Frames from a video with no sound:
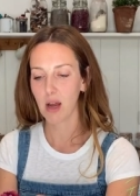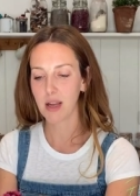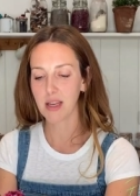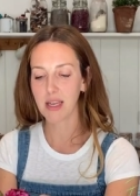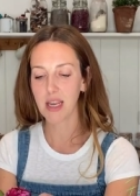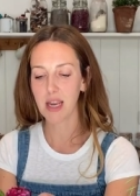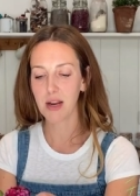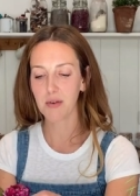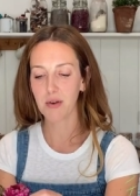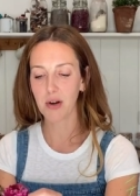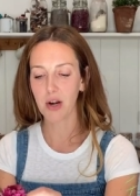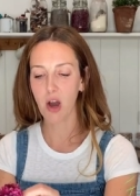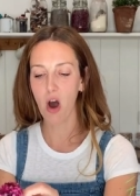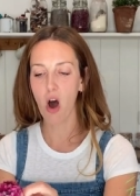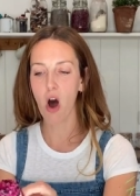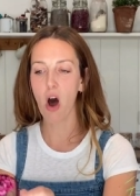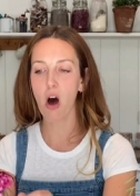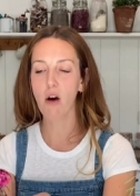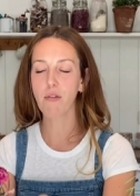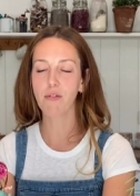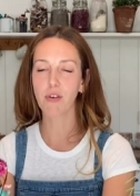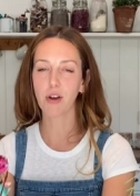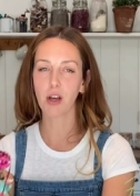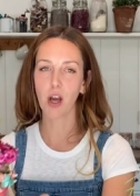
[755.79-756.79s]
a year and a
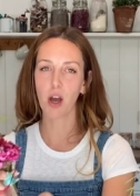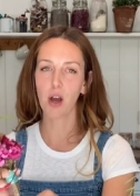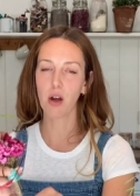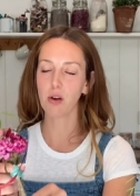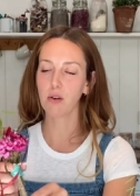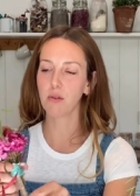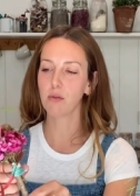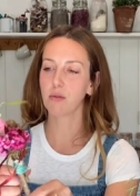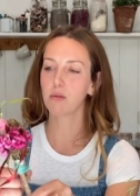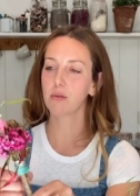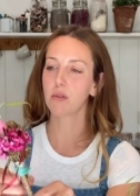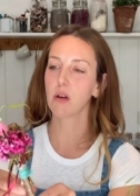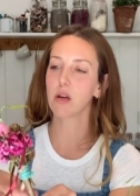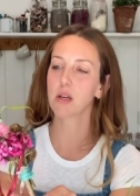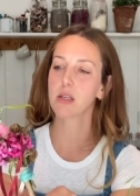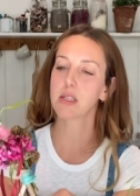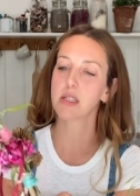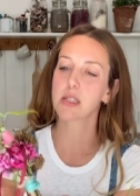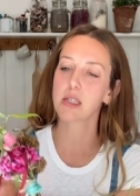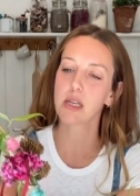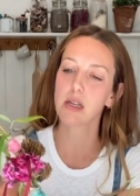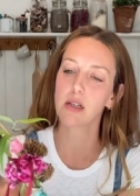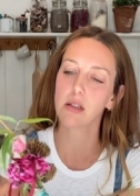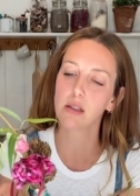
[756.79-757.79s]
half ago that are
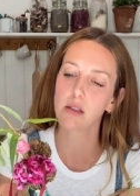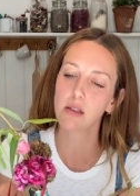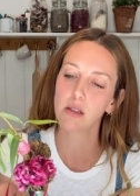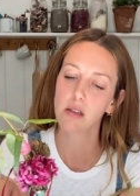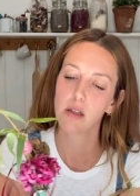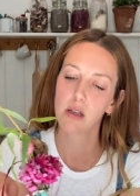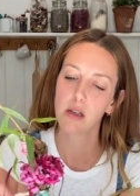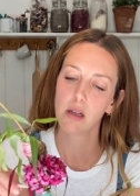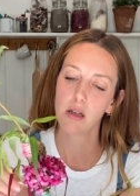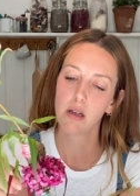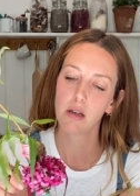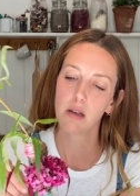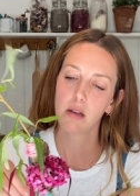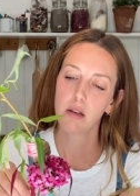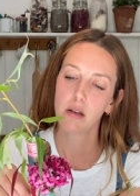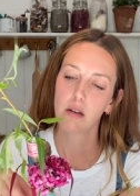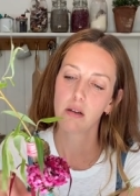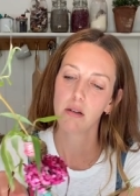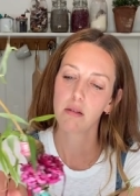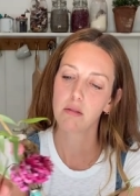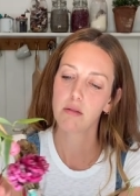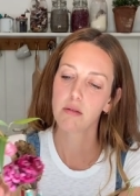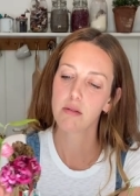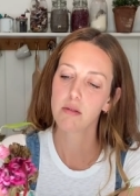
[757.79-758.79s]
still
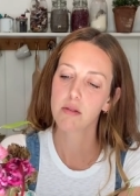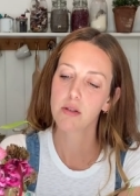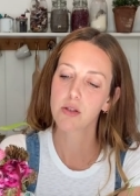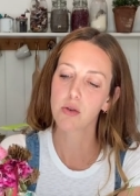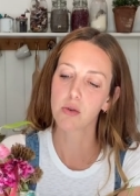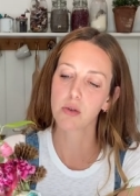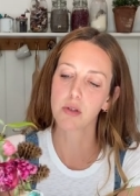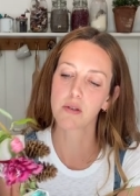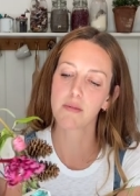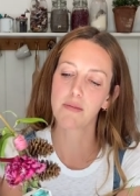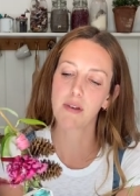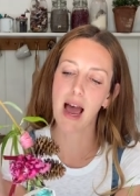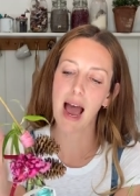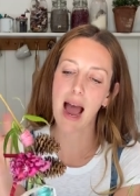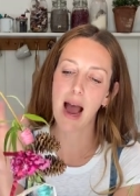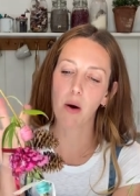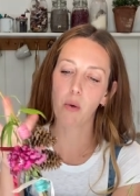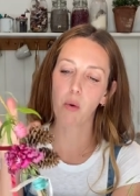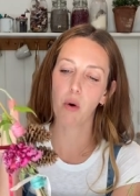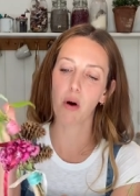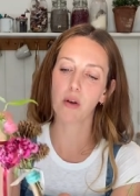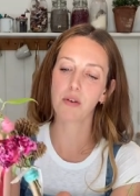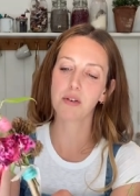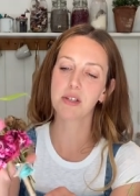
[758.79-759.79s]
sort of
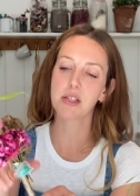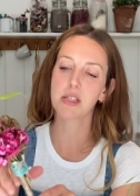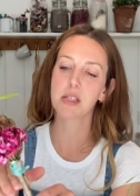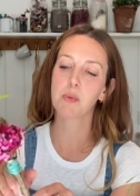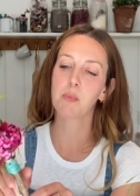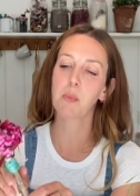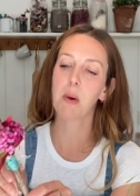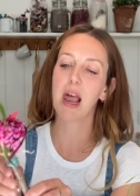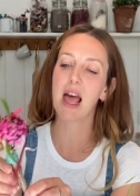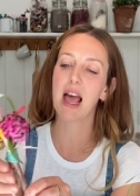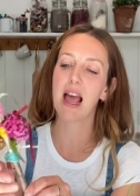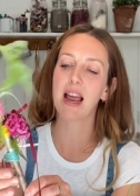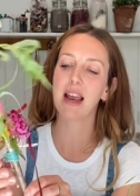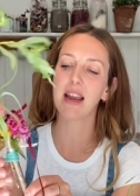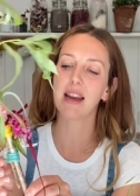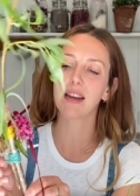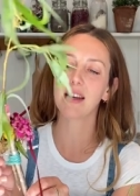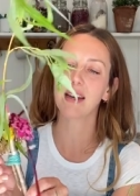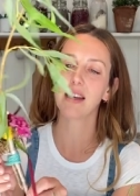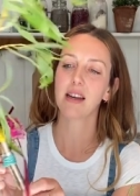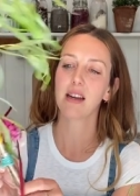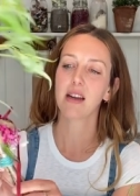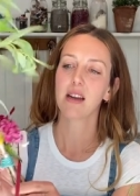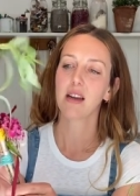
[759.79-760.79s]
out on
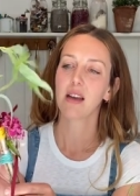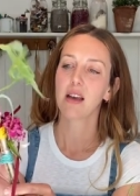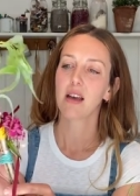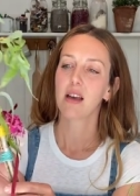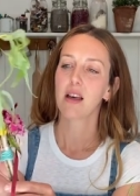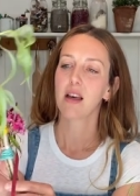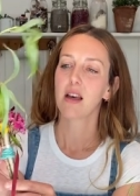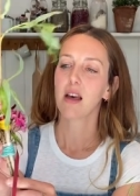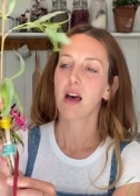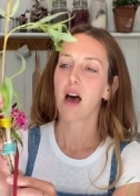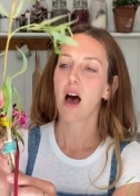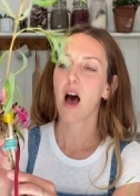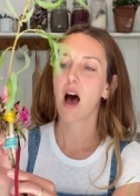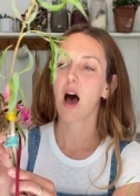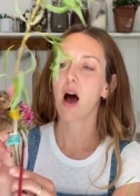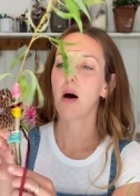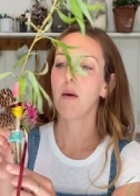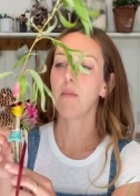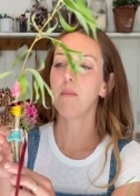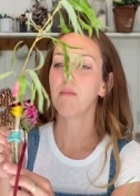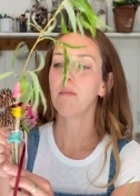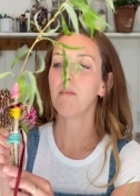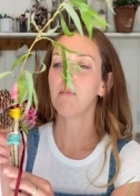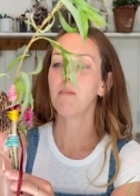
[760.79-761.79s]
display
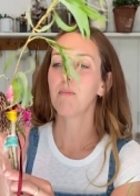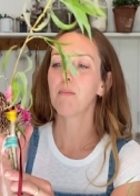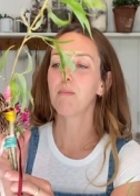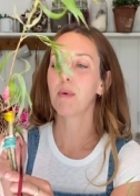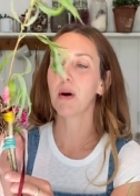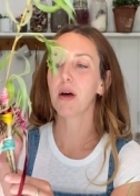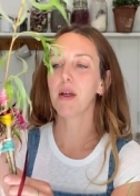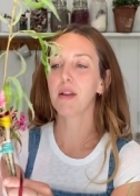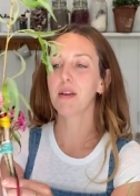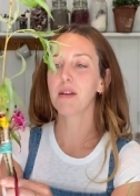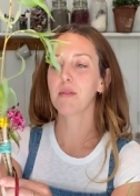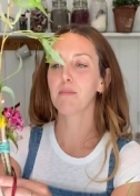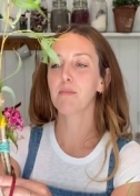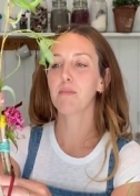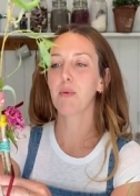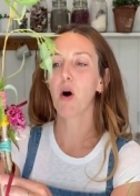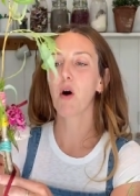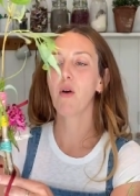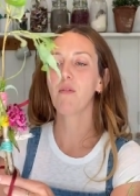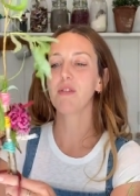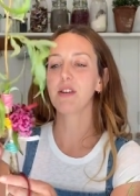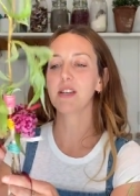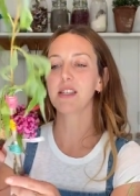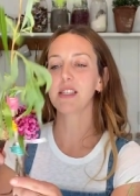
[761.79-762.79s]
um, but but
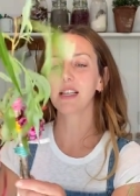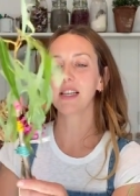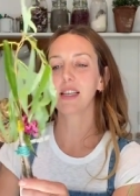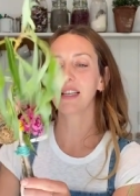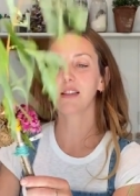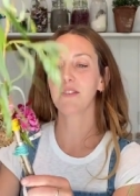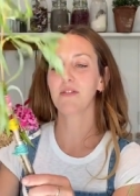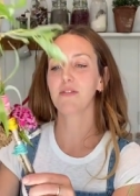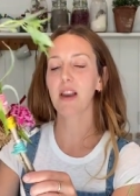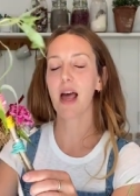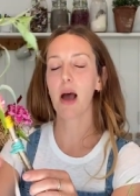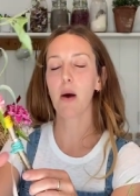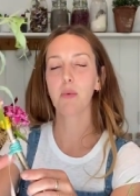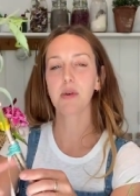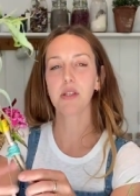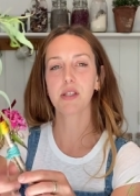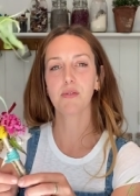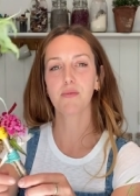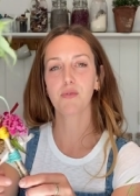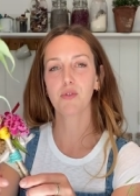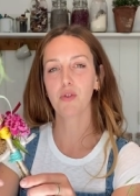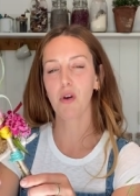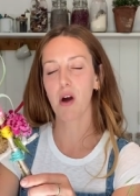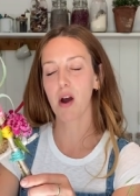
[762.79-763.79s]
obviously the flowers
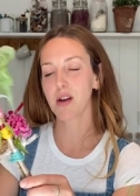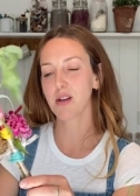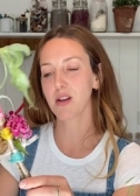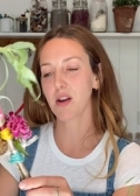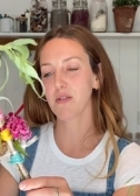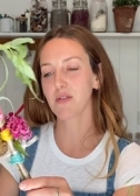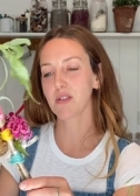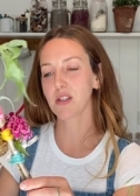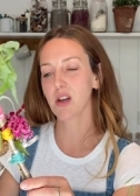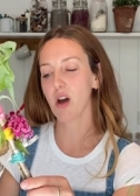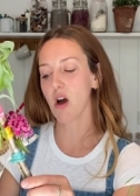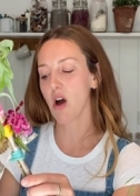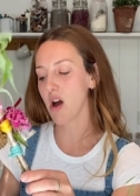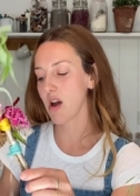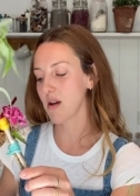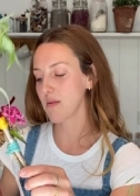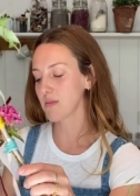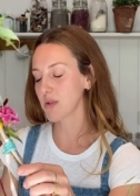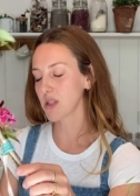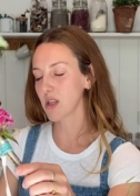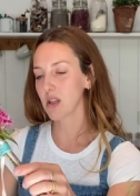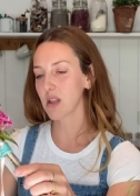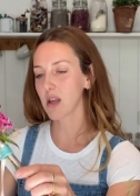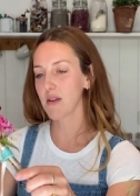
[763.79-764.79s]
have dried over
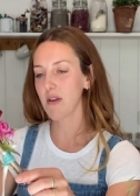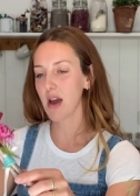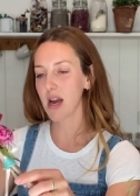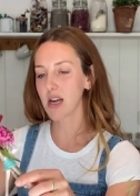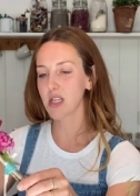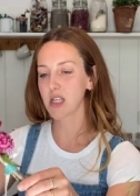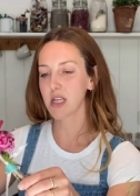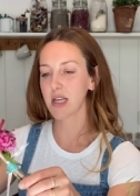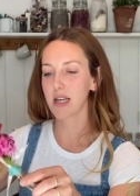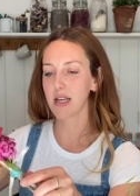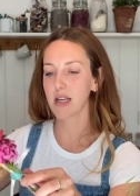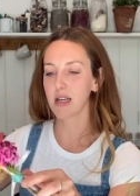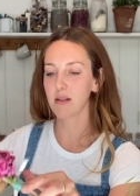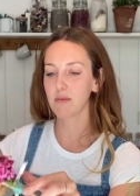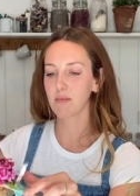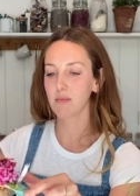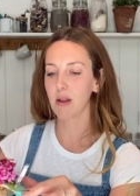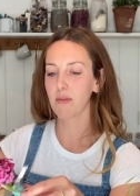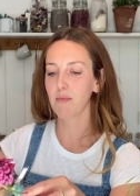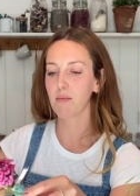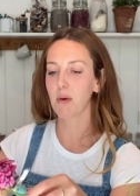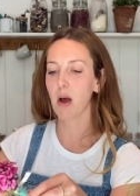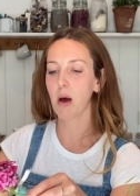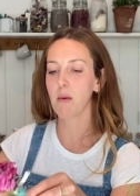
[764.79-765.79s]
time so they've actually
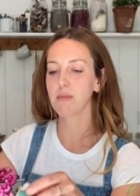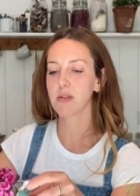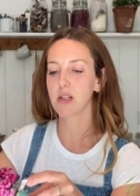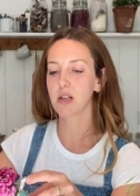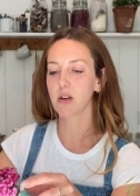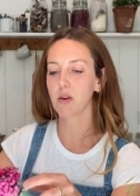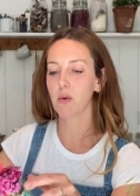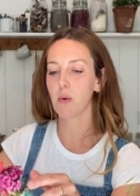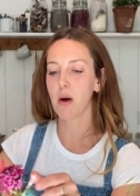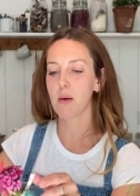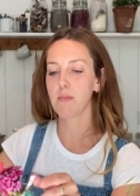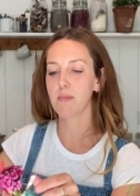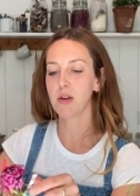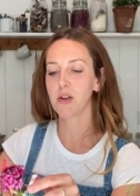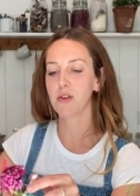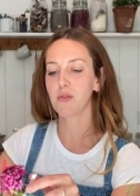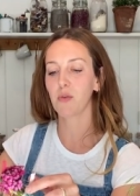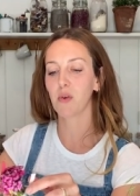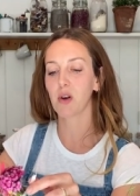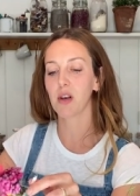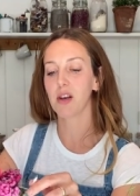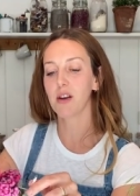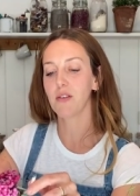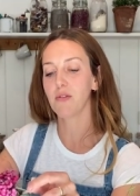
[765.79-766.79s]
they've come to look quite
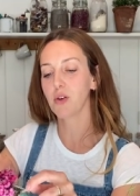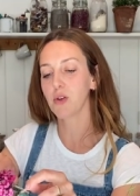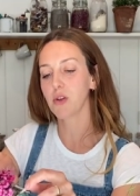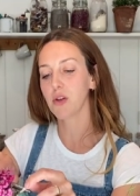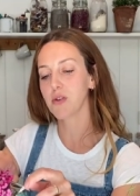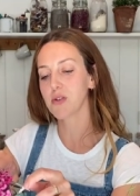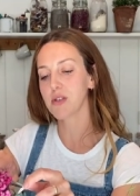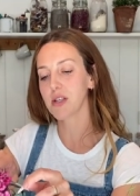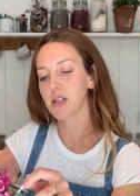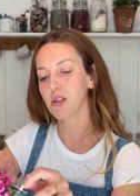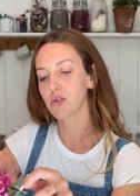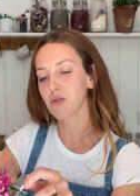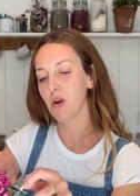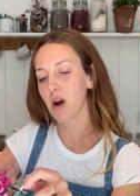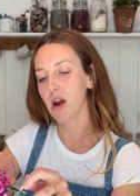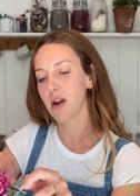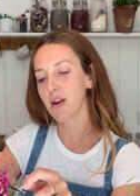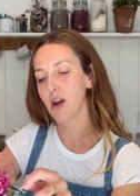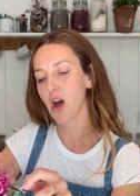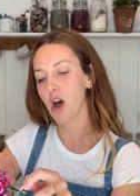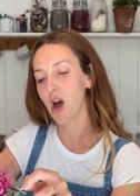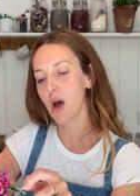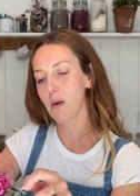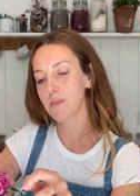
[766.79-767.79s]
beautiful and if you're using
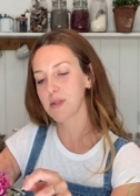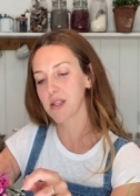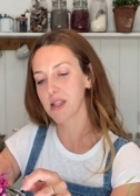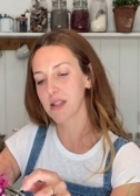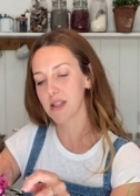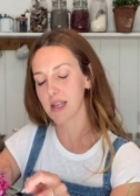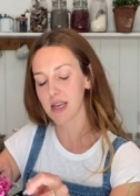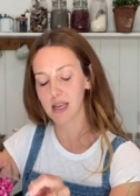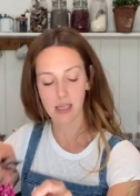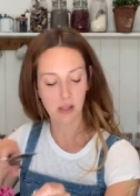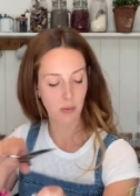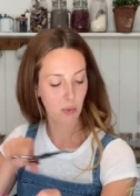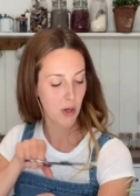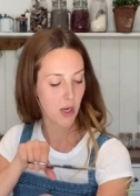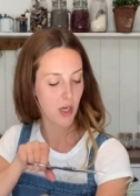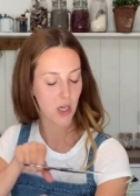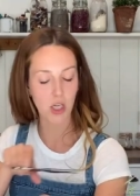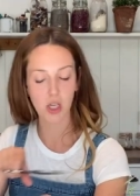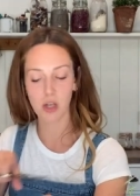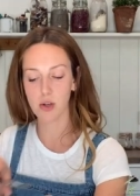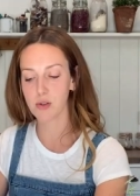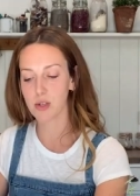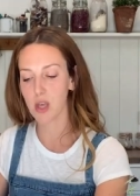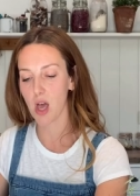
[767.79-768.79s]
dried herbs and things we're
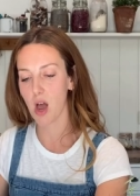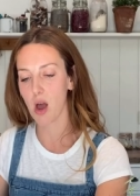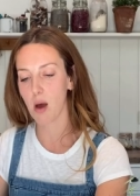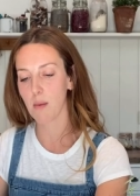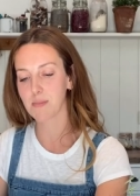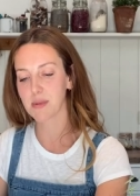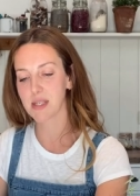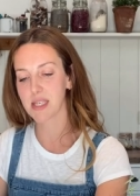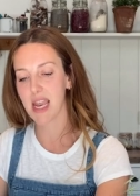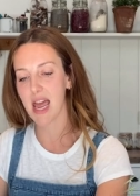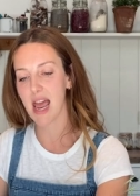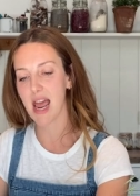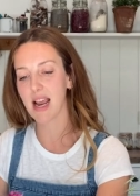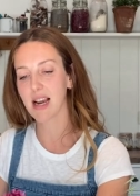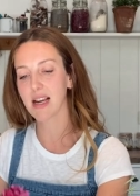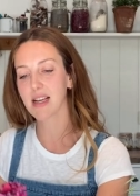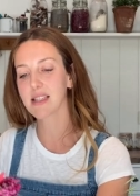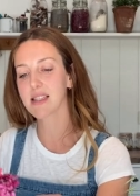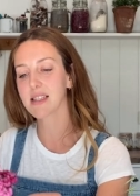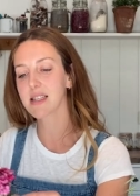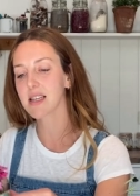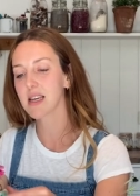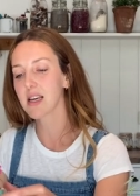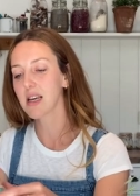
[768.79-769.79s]
going to use herbs
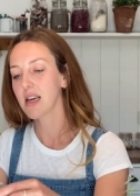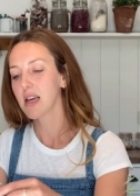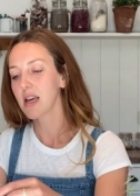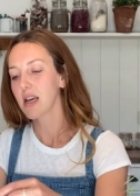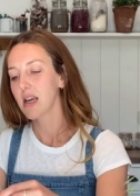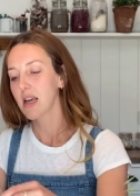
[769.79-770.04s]
next